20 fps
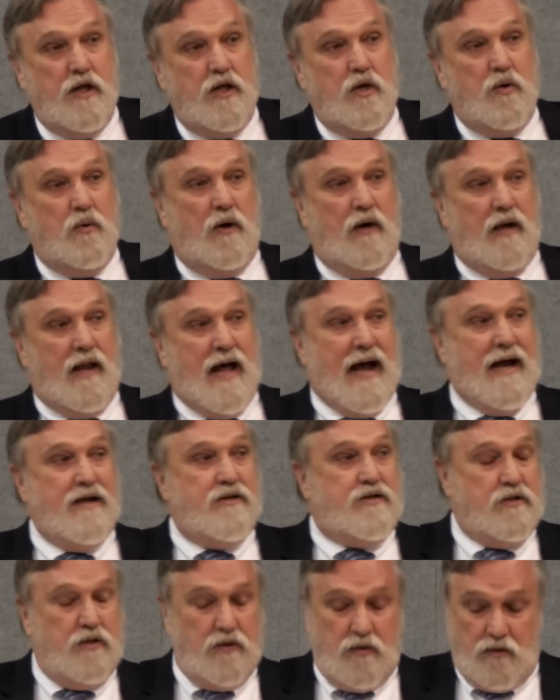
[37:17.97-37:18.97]
You are
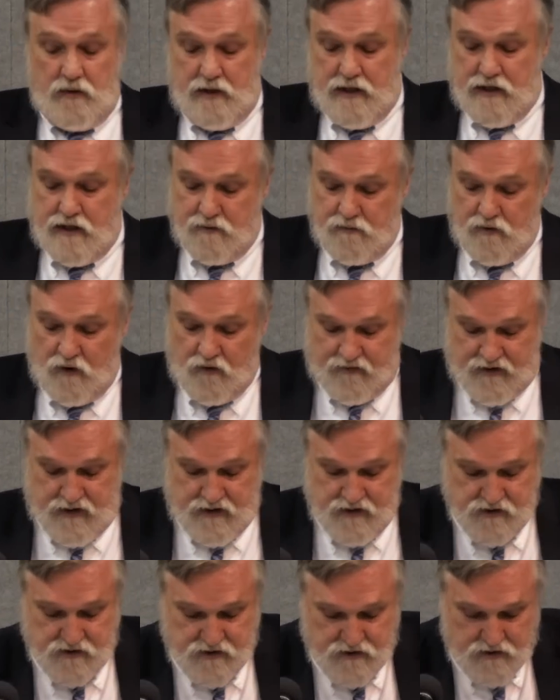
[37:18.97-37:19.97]
lied to in the
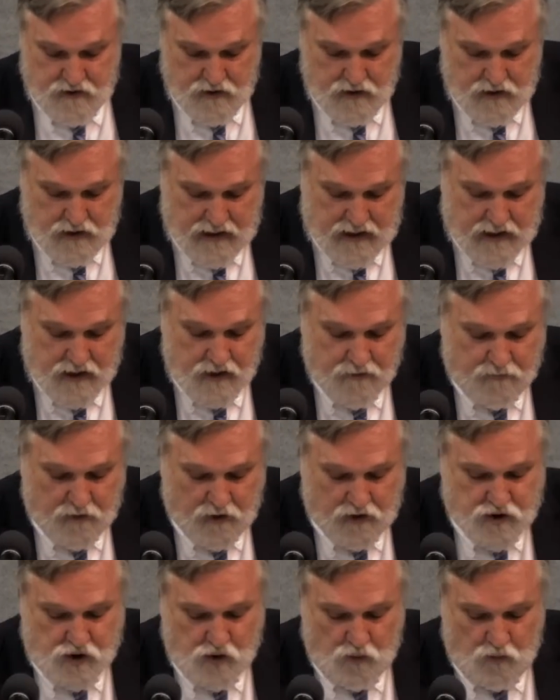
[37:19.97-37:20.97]
movies, in the
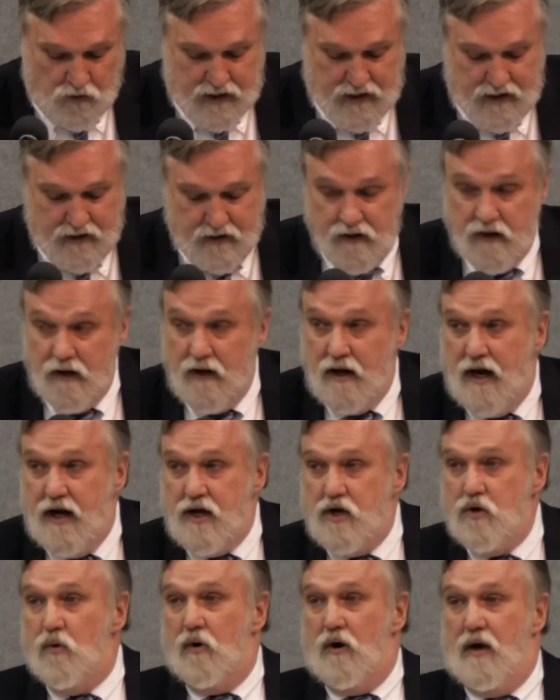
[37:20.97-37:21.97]
books you read,
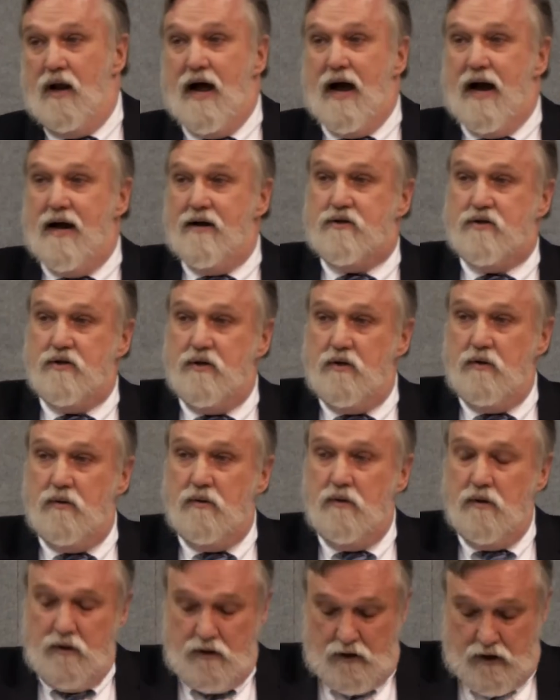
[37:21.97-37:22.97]
and you are lied
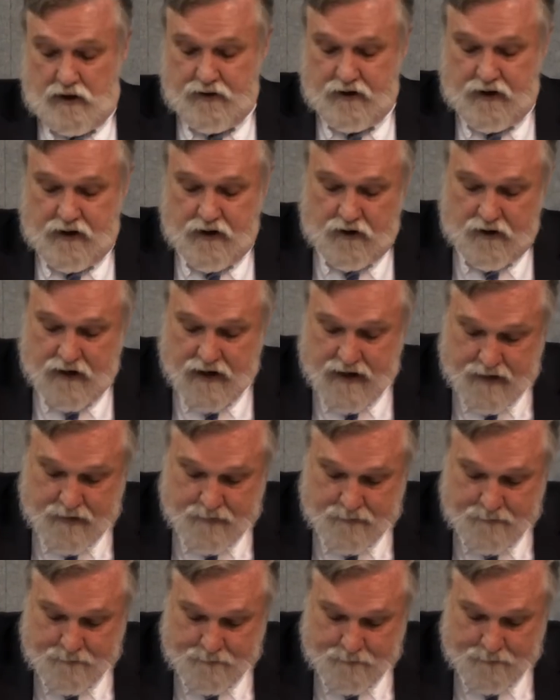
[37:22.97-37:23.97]
to on the internet.